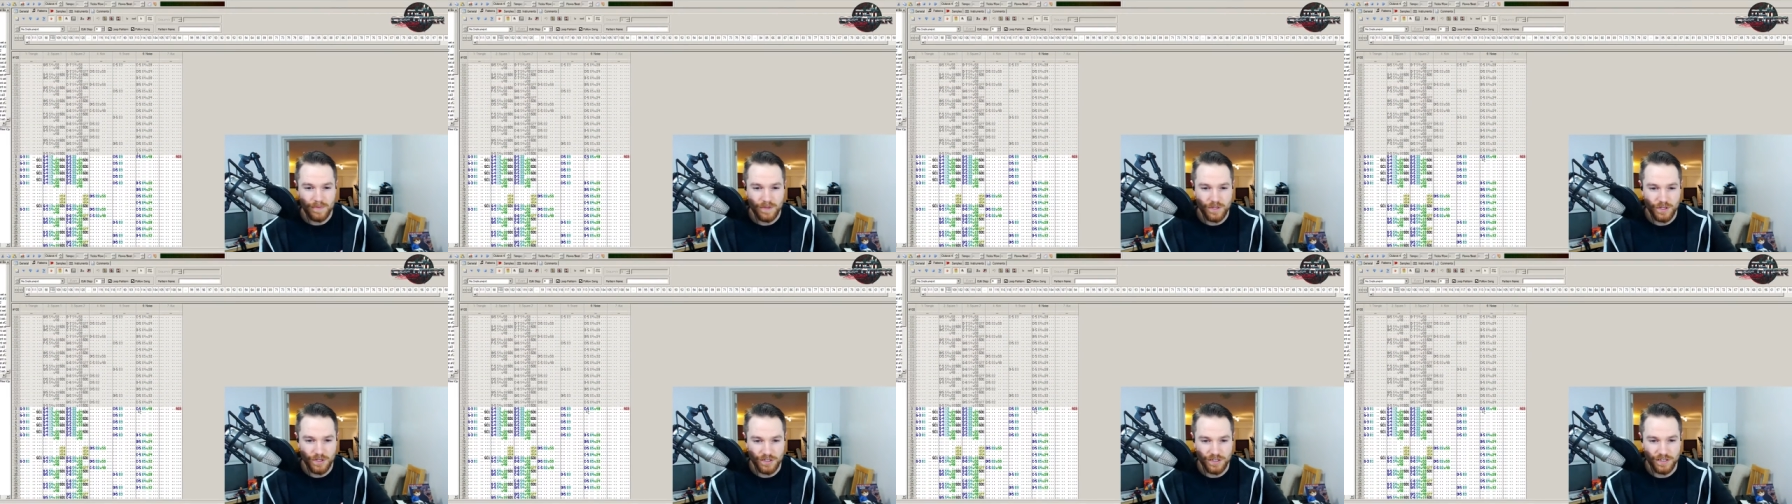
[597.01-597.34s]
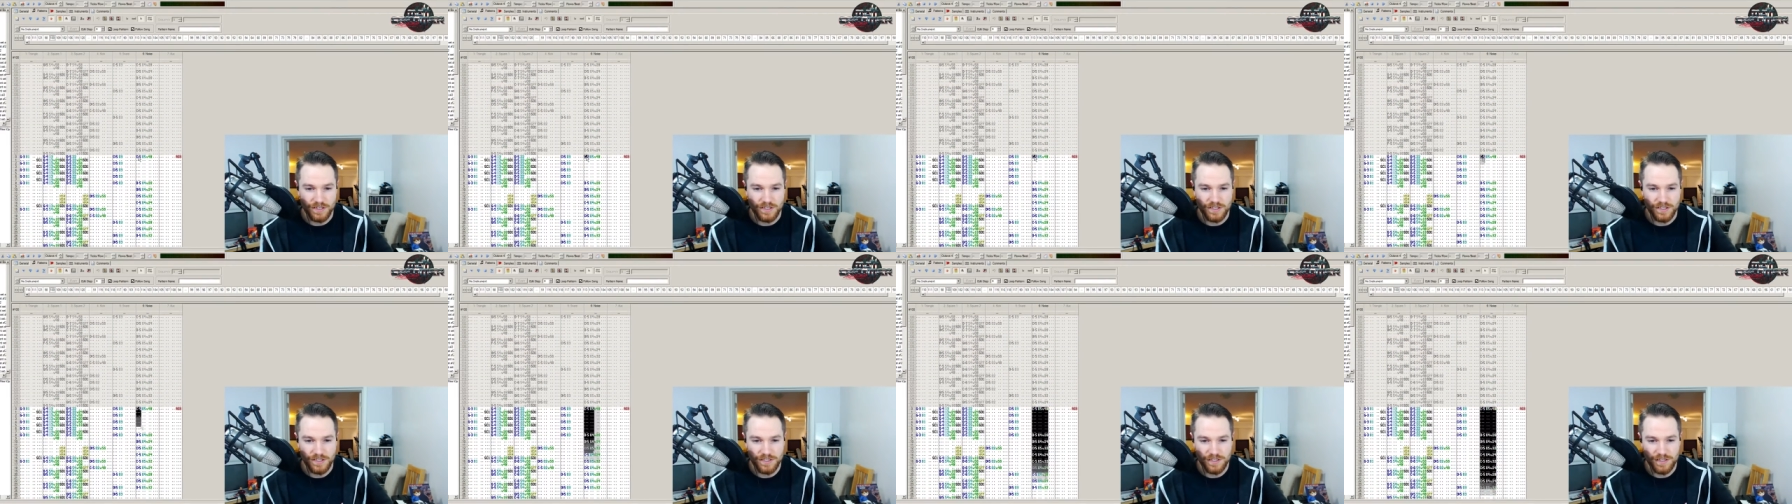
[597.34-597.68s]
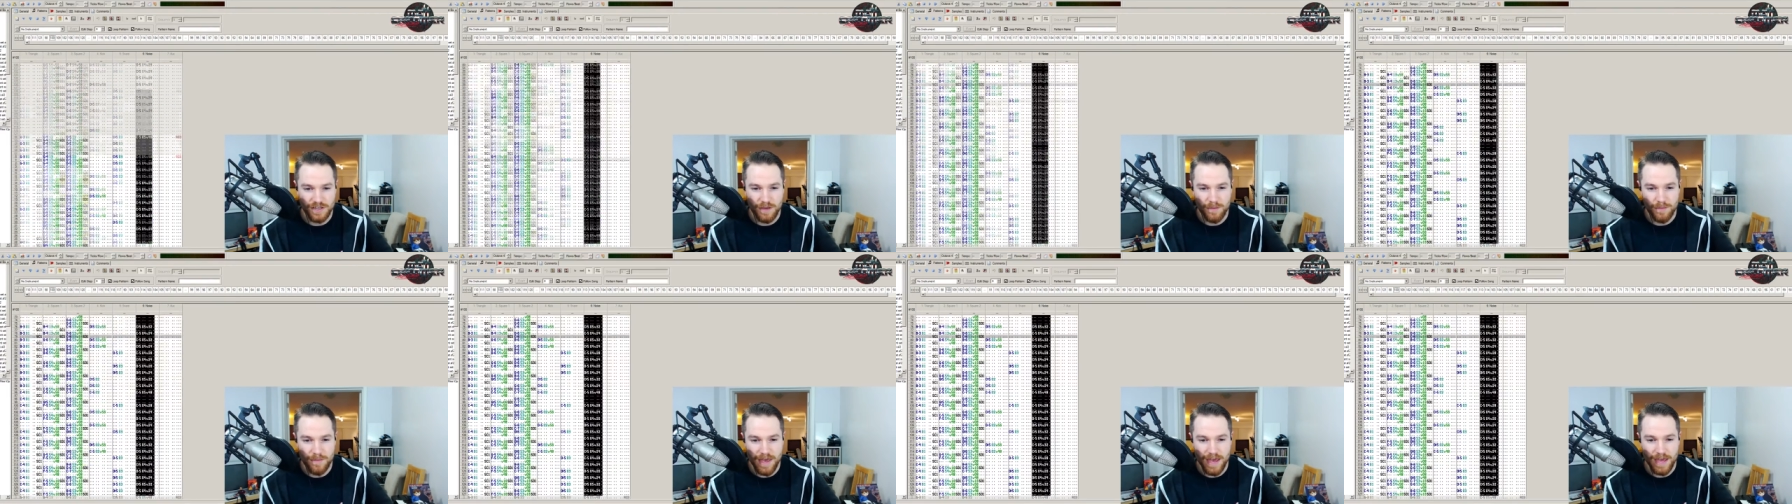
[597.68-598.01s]
just a
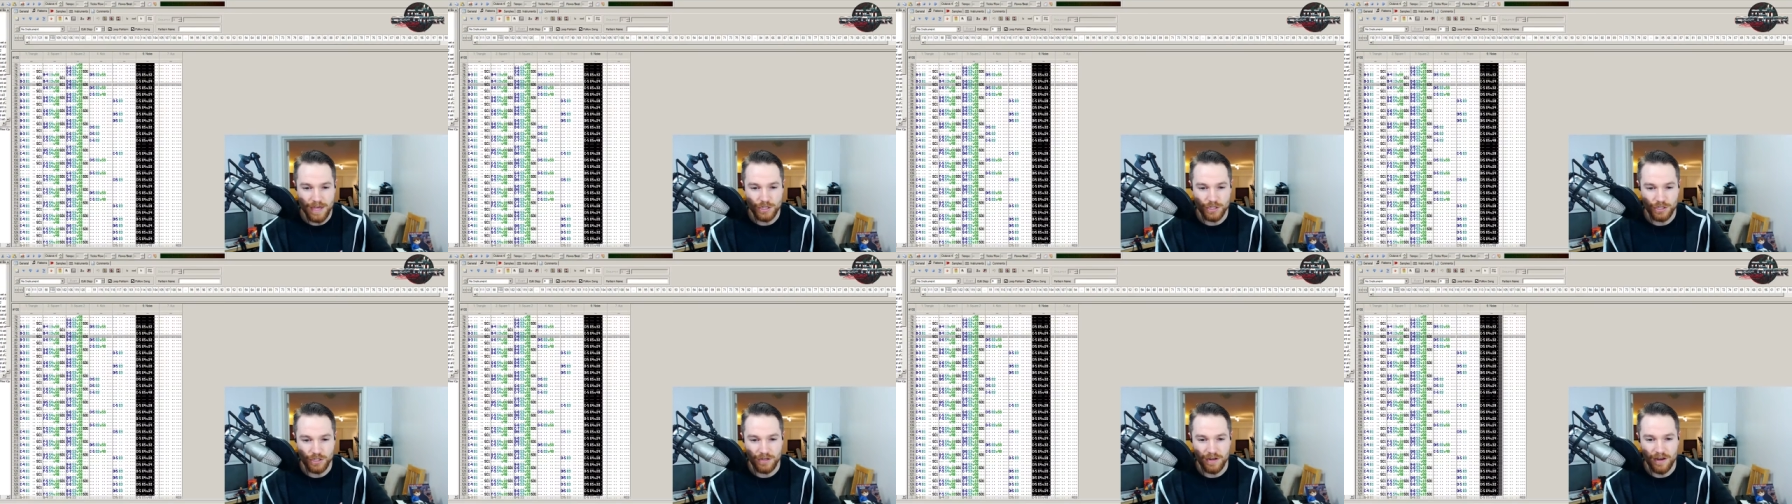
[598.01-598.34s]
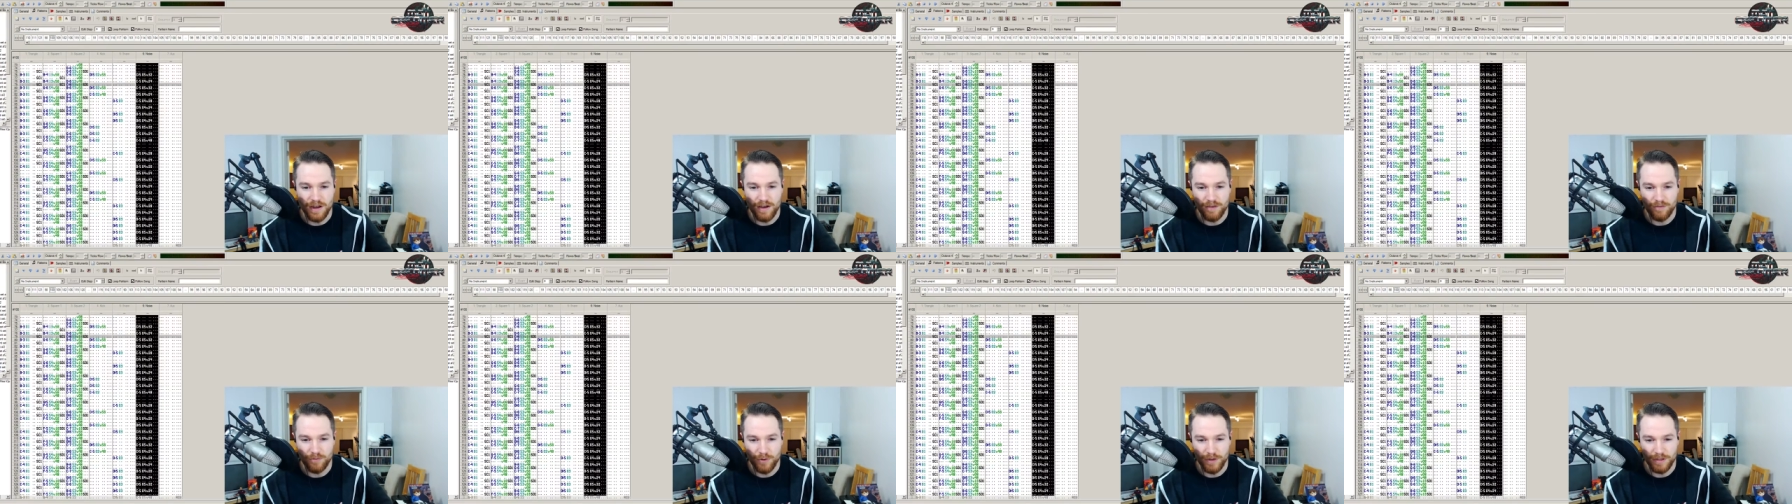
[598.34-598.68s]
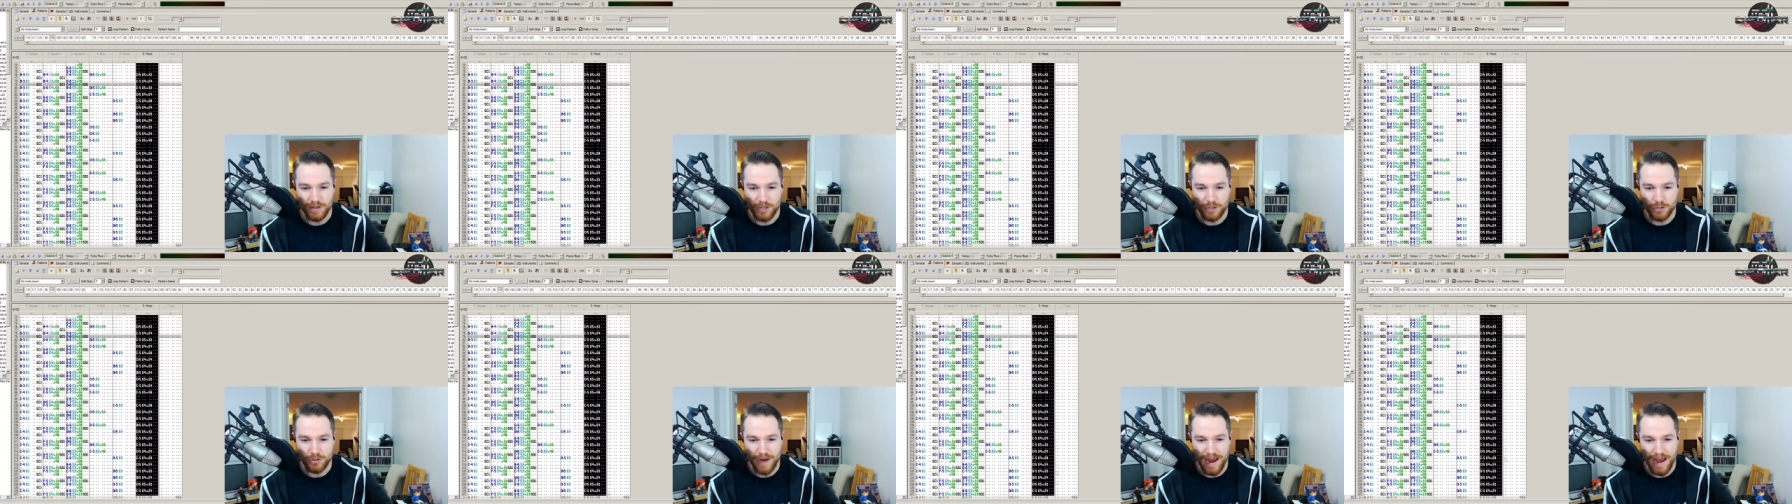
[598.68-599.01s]
summation of
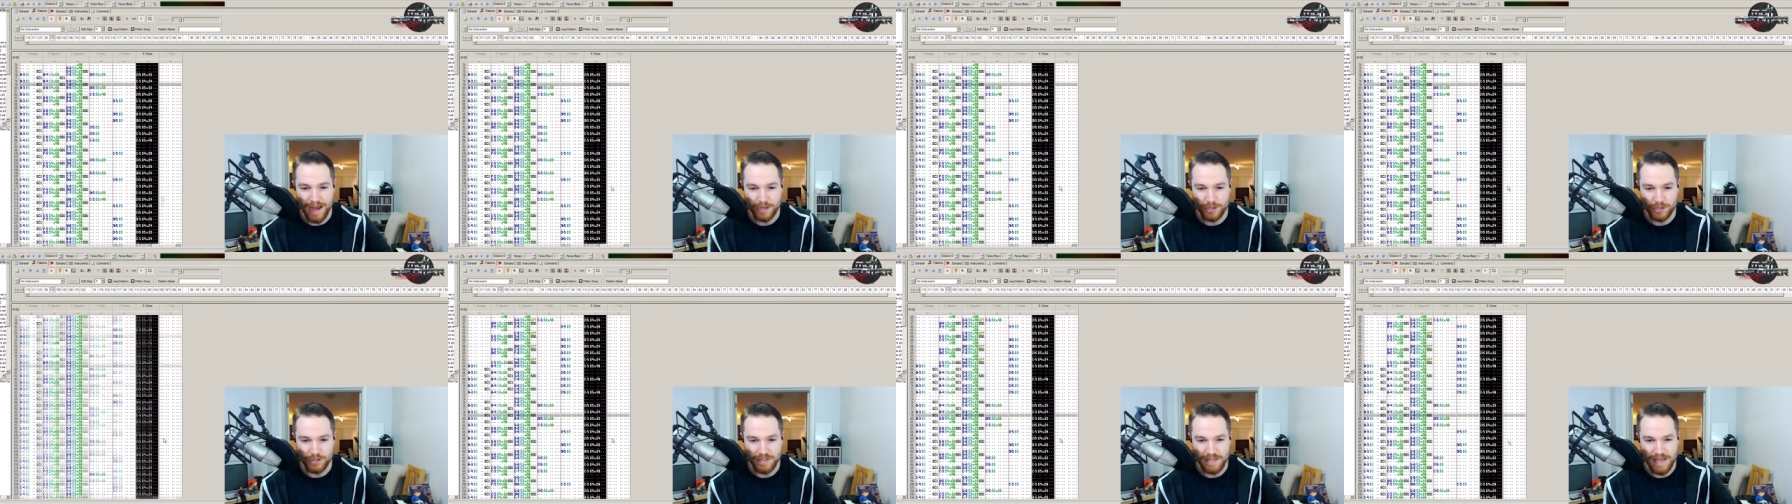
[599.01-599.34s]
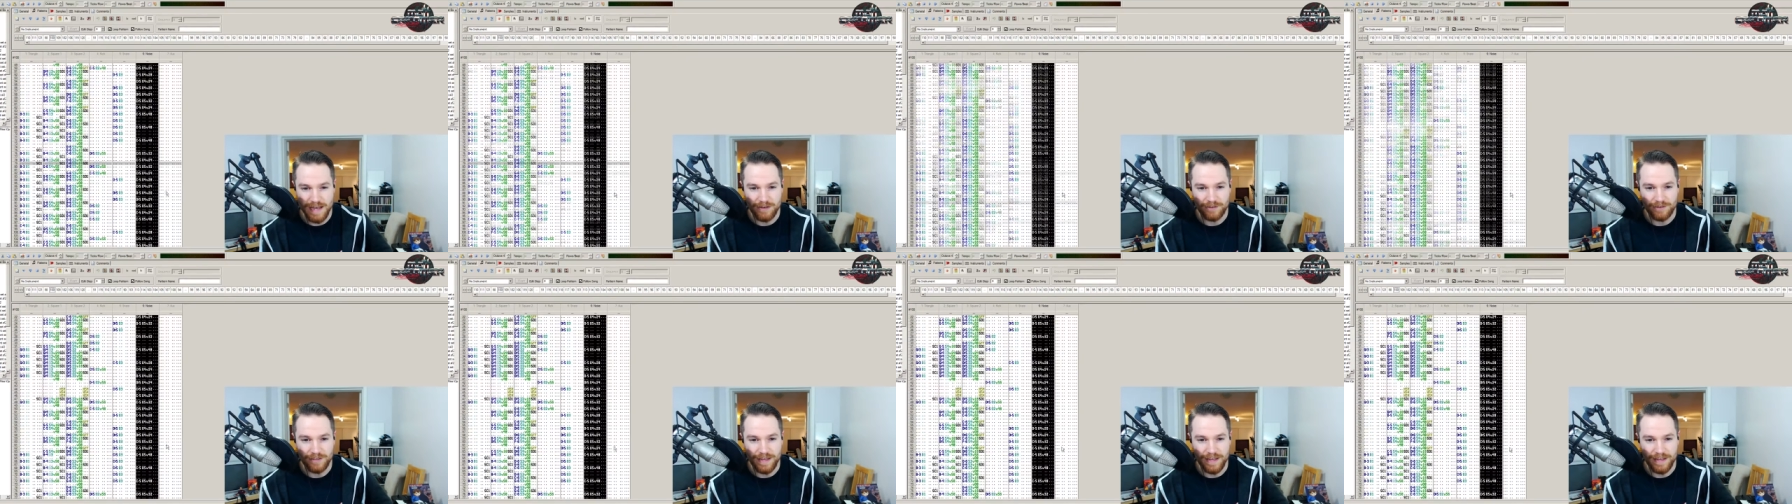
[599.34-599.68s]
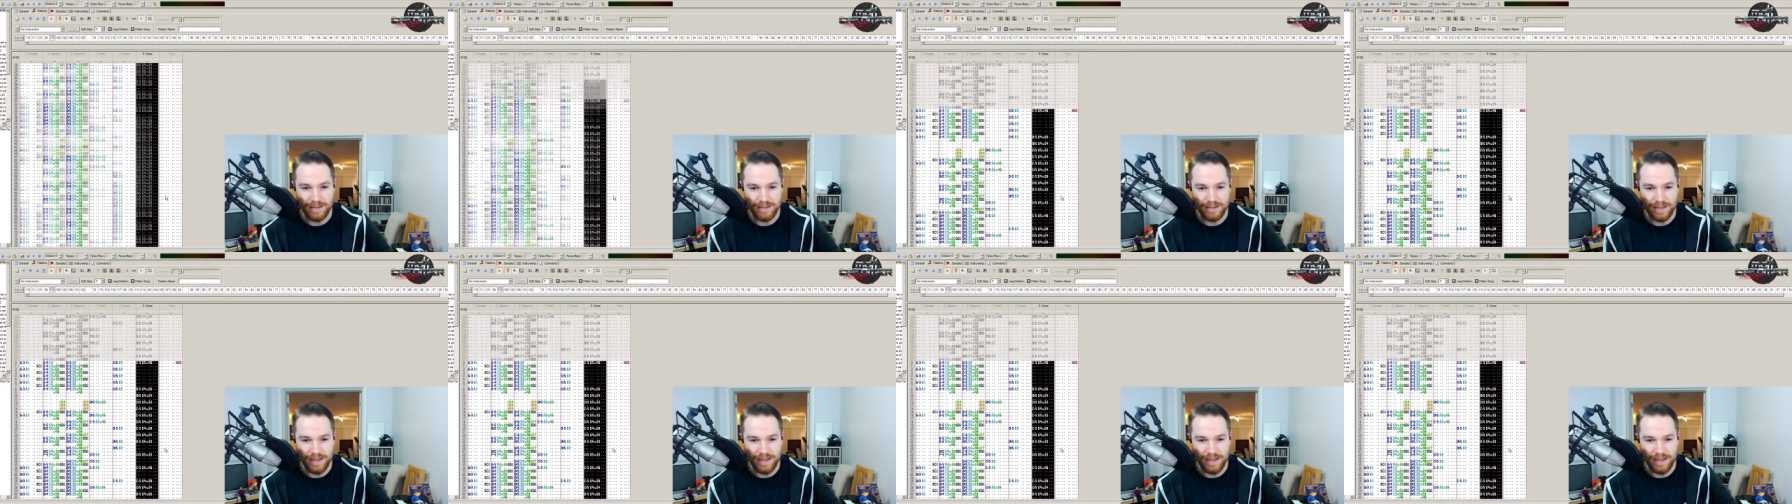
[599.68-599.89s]
what the track should sound like.